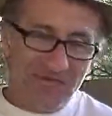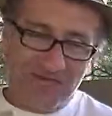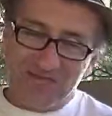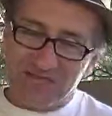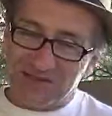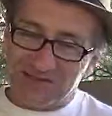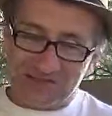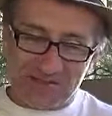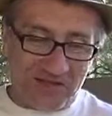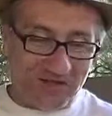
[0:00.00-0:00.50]

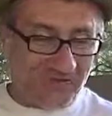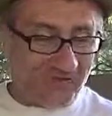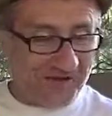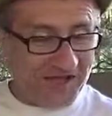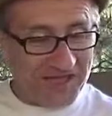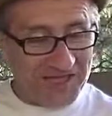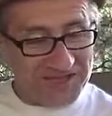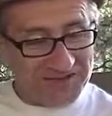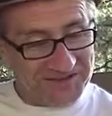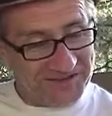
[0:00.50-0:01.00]
it's all
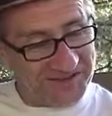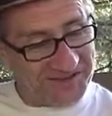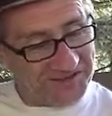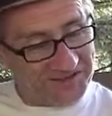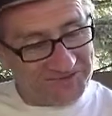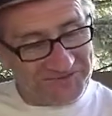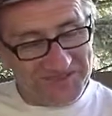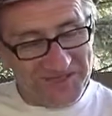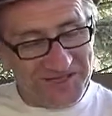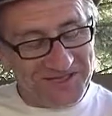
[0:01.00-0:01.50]
right. I
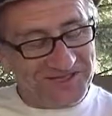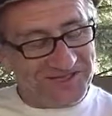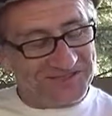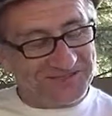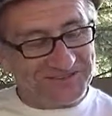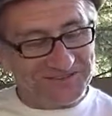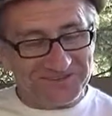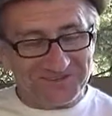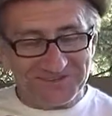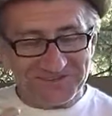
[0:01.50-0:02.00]
don't mind,
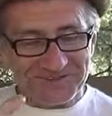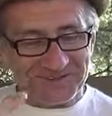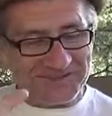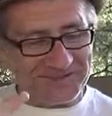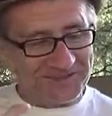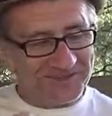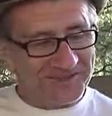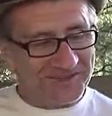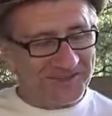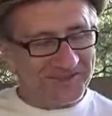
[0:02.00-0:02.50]
you know. Like,
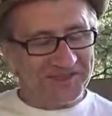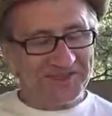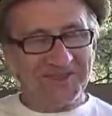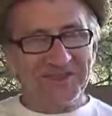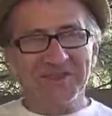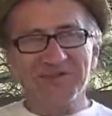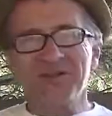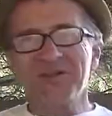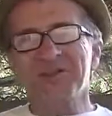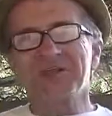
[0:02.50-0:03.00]

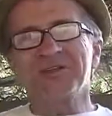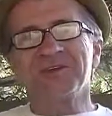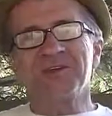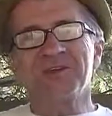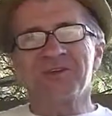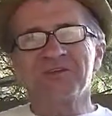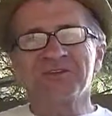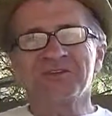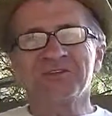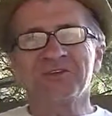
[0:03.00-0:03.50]
he wanted to
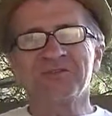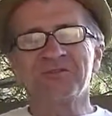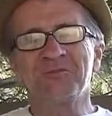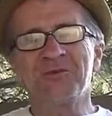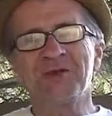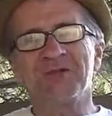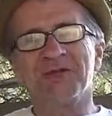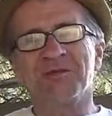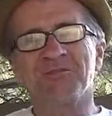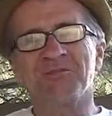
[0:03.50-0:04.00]
go his own
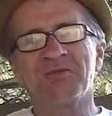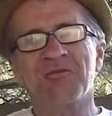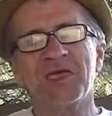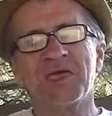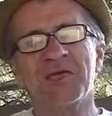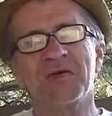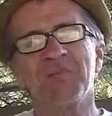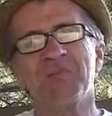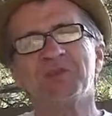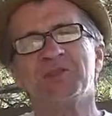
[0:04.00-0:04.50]
way.
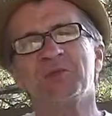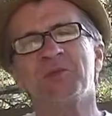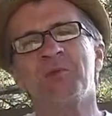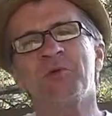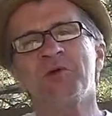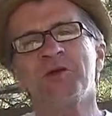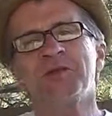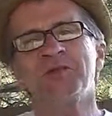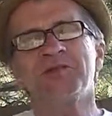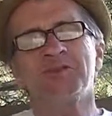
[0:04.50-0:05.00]
But the
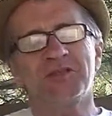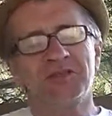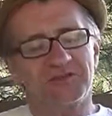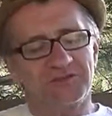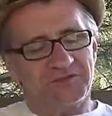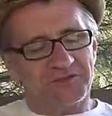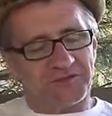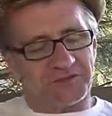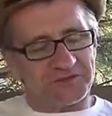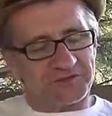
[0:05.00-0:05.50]
point of it is
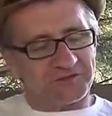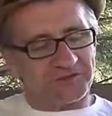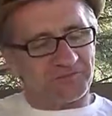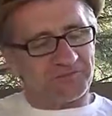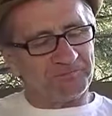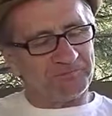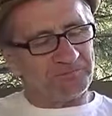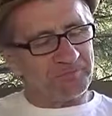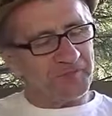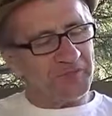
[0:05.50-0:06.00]
this.
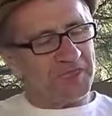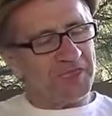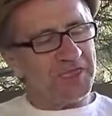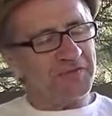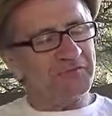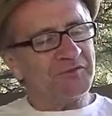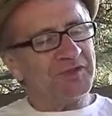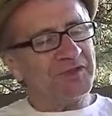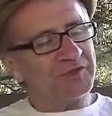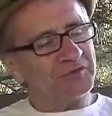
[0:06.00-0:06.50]

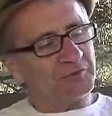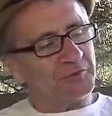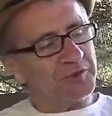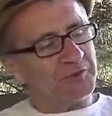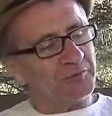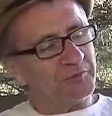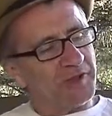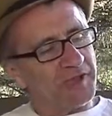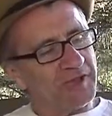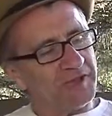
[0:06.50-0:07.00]
Even as we
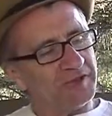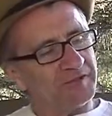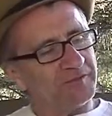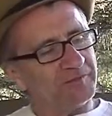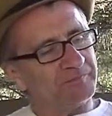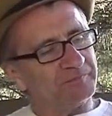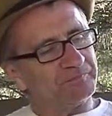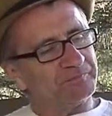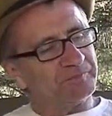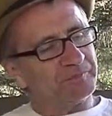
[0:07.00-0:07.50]
read,
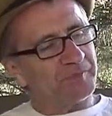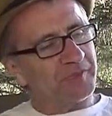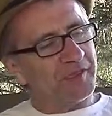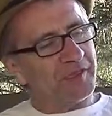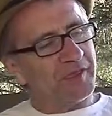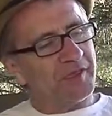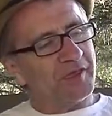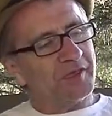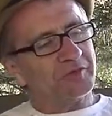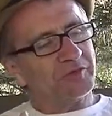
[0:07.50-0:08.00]

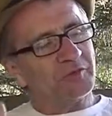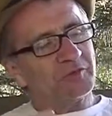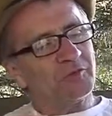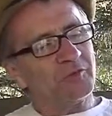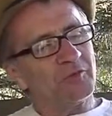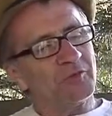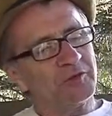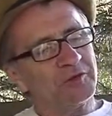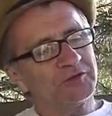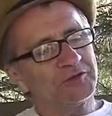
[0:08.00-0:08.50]
the
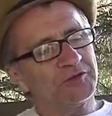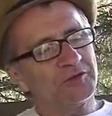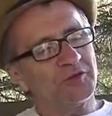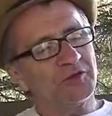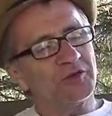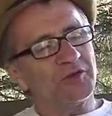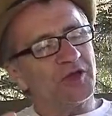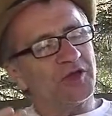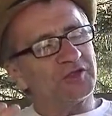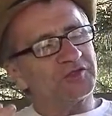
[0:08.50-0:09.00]
Lord is
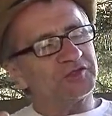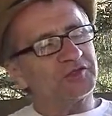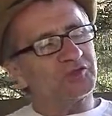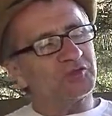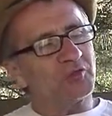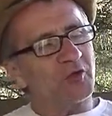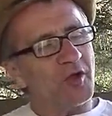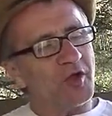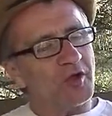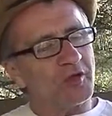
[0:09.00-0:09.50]
good, a
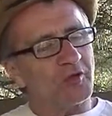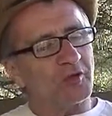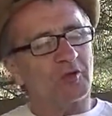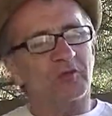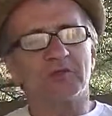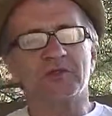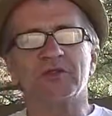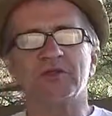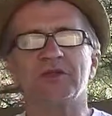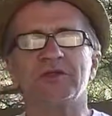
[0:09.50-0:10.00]
stronghold
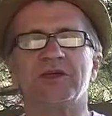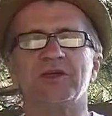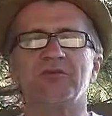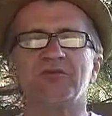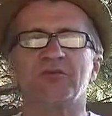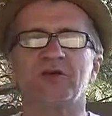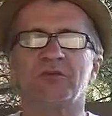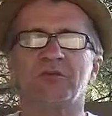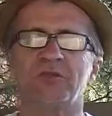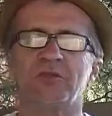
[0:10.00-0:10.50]
in the day of
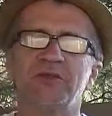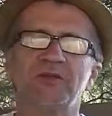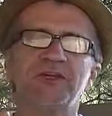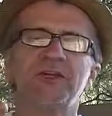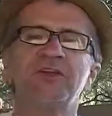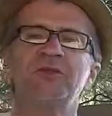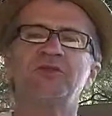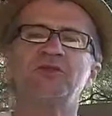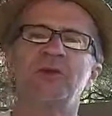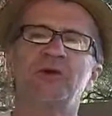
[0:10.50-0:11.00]
trouble. The
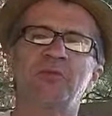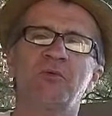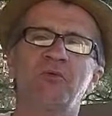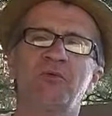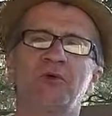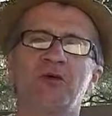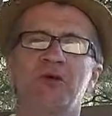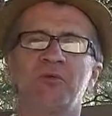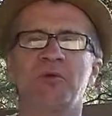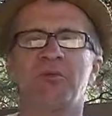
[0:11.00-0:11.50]
day of trouble will
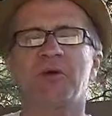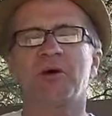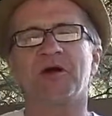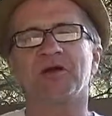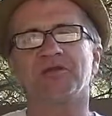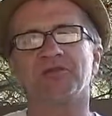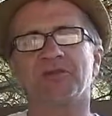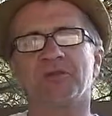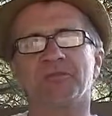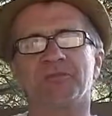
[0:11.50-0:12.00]
come upon
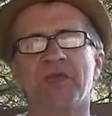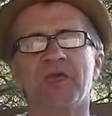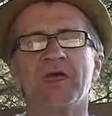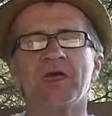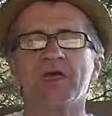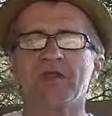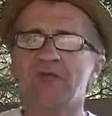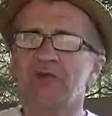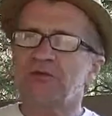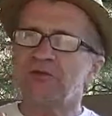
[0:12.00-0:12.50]
you.
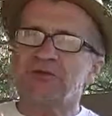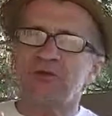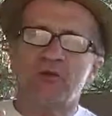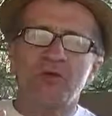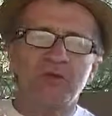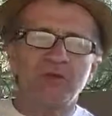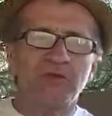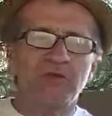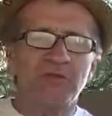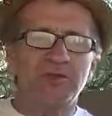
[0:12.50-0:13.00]
There's
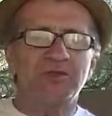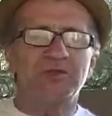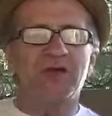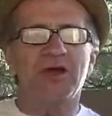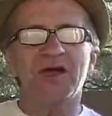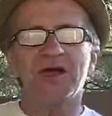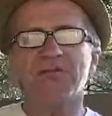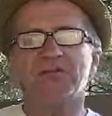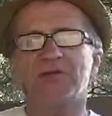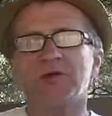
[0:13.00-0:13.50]
going to be
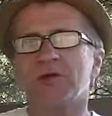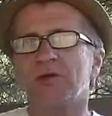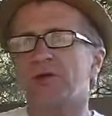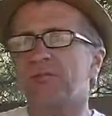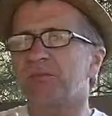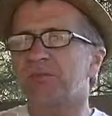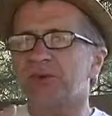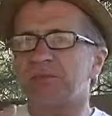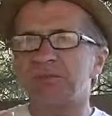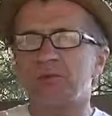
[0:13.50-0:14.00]
times where
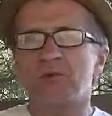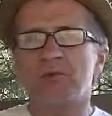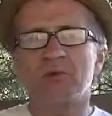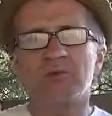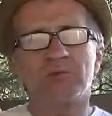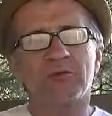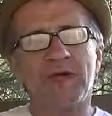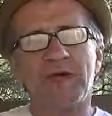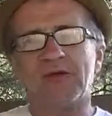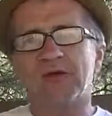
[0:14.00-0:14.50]
people
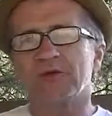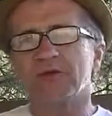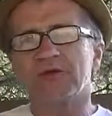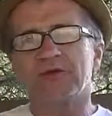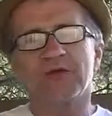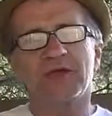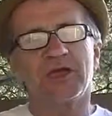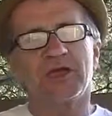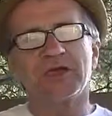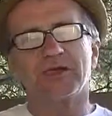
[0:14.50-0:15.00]
will rattle your
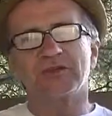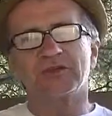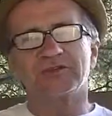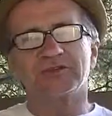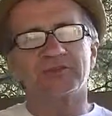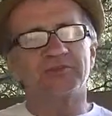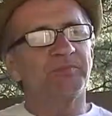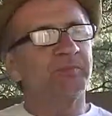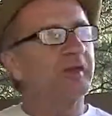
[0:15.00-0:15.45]
cage,